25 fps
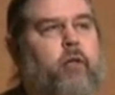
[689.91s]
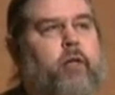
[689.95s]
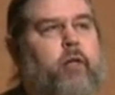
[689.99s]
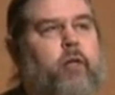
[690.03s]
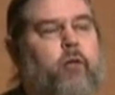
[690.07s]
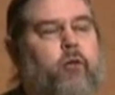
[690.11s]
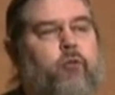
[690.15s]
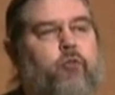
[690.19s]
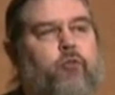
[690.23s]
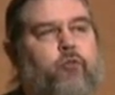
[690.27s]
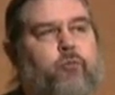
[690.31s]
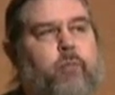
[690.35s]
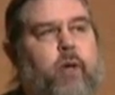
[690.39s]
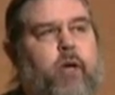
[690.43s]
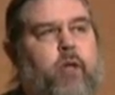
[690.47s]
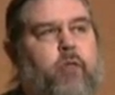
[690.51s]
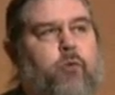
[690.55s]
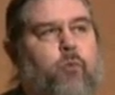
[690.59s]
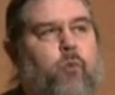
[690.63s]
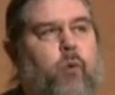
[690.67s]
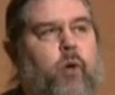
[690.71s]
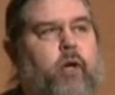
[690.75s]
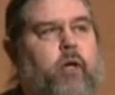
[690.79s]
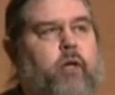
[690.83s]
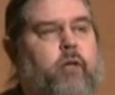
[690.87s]
Neil
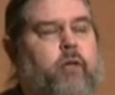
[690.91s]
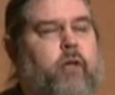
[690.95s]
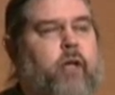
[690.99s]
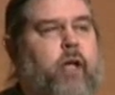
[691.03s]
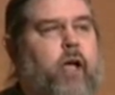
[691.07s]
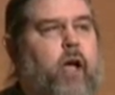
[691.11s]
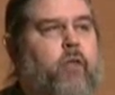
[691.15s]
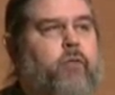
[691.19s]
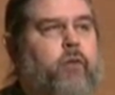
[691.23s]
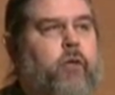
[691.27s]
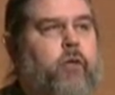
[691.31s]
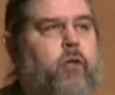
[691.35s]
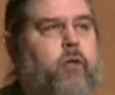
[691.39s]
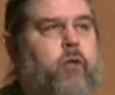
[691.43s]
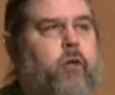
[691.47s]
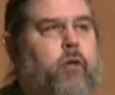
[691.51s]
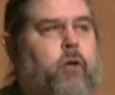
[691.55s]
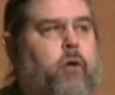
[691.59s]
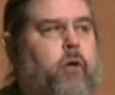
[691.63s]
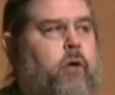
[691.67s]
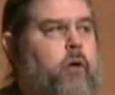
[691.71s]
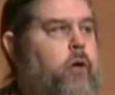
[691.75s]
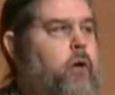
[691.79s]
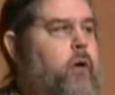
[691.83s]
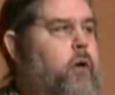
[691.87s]
Smith working together
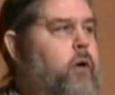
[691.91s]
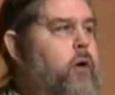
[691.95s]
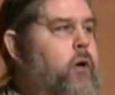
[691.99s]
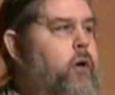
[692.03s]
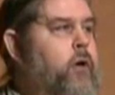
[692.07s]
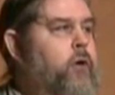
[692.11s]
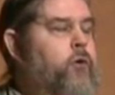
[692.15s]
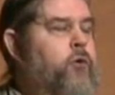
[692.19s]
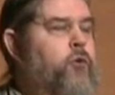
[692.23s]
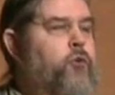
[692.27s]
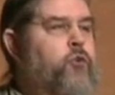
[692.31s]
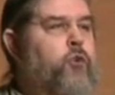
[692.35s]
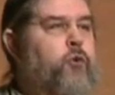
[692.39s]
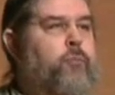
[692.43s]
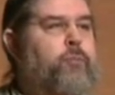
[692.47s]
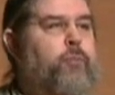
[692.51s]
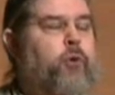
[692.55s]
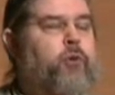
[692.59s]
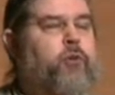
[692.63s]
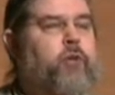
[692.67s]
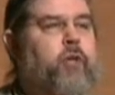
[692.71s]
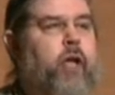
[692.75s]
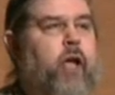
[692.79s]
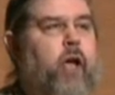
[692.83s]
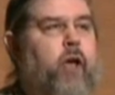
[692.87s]
to
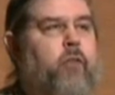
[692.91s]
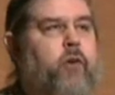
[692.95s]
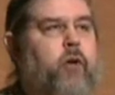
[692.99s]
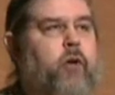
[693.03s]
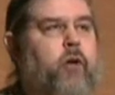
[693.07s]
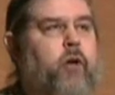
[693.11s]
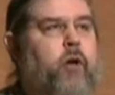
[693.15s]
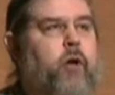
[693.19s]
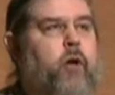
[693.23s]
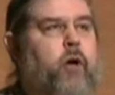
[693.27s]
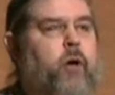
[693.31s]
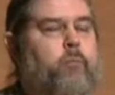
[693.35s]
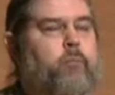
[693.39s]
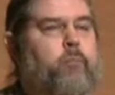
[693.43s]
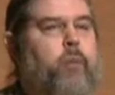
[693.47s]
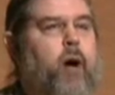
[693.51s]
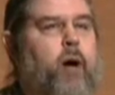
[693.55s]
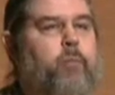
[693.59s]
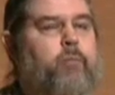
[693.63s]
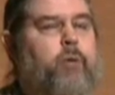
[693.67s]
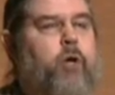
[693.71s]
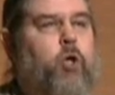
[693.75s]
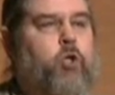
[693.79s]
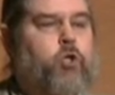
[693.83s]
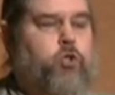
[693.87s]
put together
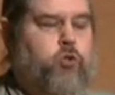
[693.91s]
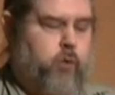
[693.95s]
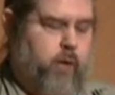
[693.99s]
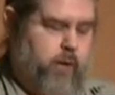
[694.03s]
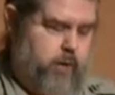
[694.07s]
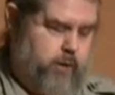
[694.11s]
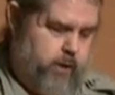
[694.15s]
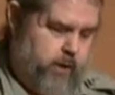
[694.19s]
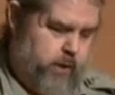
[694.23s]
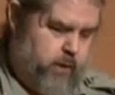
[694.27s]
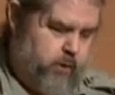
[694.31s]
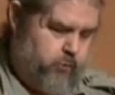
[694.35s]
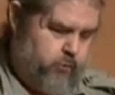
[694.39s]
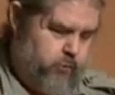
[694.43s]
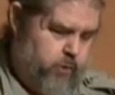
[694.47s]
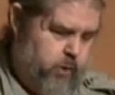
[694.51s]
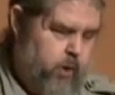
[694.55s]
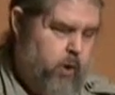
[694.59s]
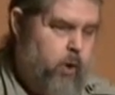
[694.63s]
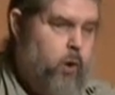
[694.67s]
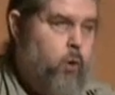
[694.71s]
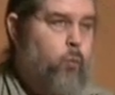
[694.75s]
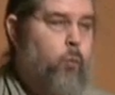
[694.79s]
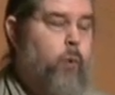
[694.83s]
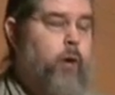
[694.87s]
pop culture ideas.
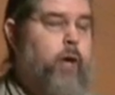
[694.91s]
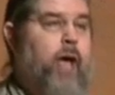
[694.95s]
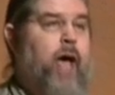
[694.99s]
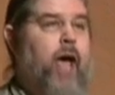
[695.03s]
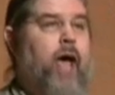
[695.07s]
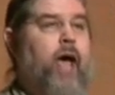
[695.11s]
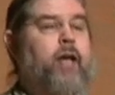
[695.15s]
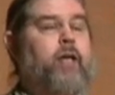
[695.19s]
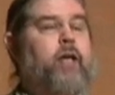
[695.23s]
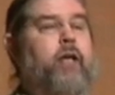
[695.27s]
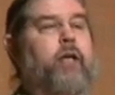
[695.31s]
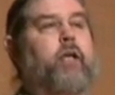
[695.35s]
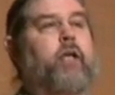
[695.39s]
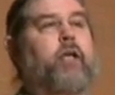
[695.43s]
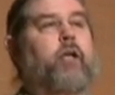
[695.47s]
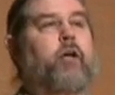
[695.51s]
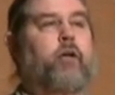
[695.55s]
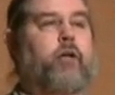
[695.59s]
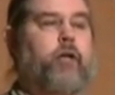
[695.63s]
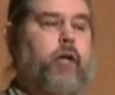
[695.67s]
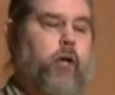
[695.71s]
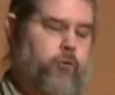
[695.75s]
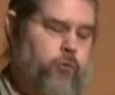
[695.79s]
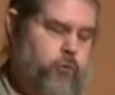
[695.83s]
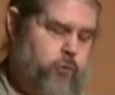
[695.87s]
We had in here
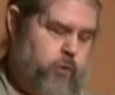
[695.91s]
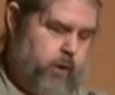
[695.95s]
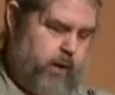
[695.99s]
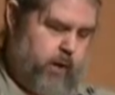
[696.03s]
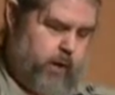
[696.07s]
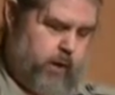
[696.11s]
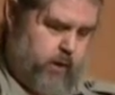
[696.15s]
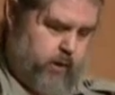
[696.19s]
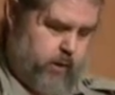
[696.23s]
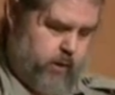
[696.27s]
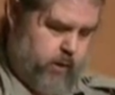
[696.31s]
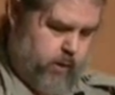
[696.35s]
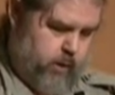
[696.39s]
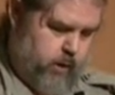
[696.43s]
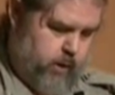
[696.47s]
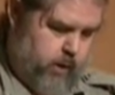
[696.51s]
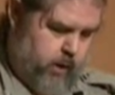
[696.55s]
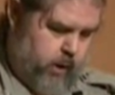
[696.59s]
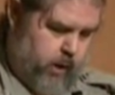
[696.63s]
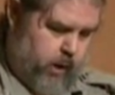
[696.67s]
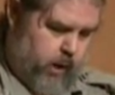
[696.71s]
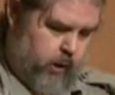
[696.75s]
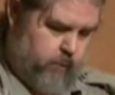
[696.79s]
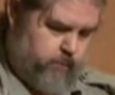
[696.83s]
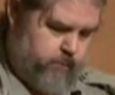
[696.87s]
yesterday
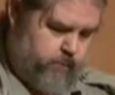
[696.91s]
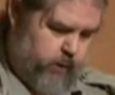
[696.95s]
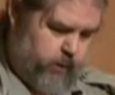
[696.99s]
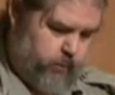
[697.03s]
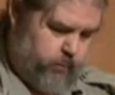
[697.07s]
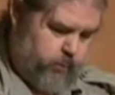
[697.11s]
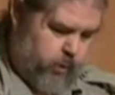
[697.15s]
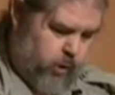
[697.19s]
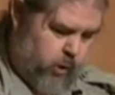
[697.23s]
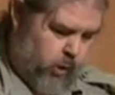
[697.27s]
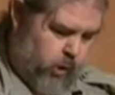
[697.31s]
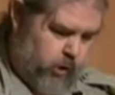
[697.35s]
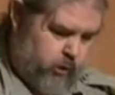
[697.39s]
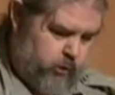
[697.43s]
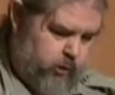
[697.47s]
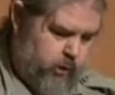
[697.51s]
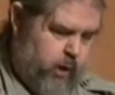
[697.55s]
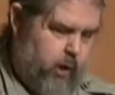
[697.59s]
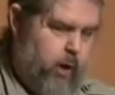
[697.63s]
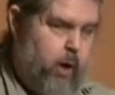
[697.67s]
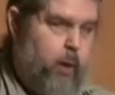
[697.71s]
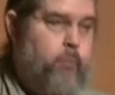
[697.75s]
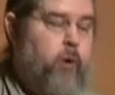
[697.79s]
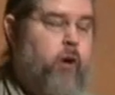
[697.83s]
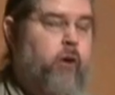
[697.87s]
a film called
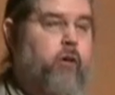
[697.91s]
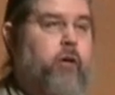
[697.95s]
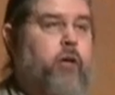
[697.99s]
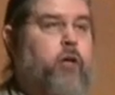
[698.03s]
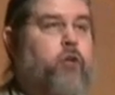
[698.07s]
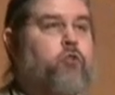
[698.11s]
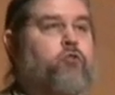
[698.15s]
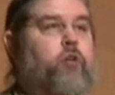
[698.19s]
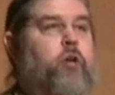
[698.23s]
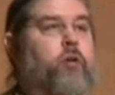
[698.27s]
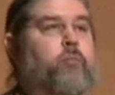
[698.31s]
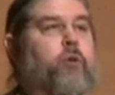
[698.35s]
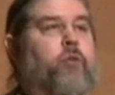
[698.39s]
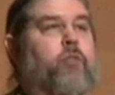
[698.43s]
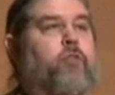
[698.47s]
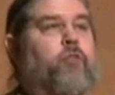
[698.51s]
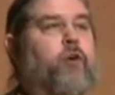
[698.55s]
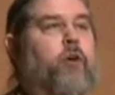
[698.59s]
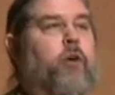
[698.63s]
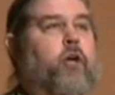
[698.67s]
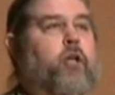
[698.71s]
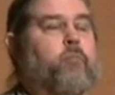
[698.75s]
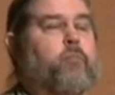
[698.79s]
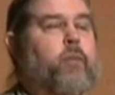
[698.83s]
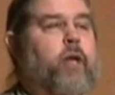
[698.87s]
American Dream, a
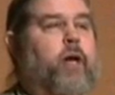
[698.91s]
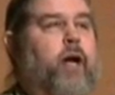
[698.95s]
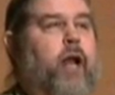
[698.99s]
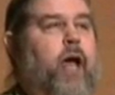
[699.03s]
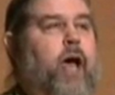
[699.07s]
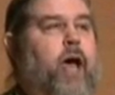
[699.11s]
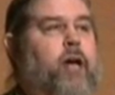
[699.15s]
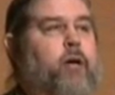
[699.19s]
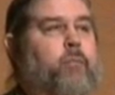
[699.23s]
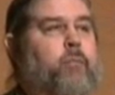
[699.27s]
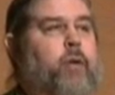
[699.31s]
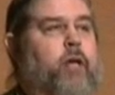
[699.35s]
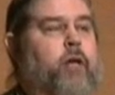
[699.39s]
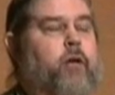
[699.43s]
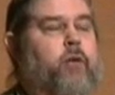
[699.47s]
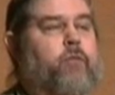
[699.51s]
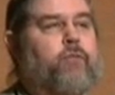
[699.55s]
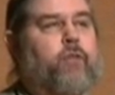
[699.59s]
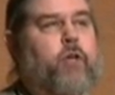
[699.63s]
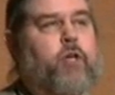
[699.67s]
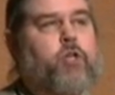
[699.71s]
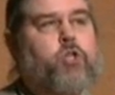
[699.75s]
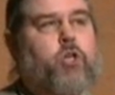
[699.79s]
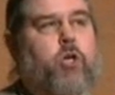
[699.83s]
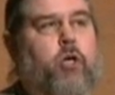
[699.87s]
30-minute animated
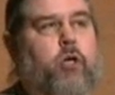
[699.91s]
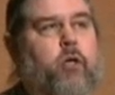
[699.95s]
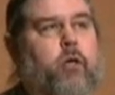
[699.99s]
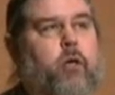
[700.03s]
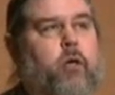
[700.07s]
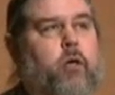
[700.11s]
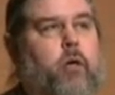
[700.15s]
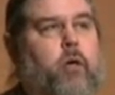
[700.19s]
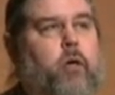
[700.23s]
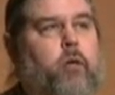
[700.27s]
feature.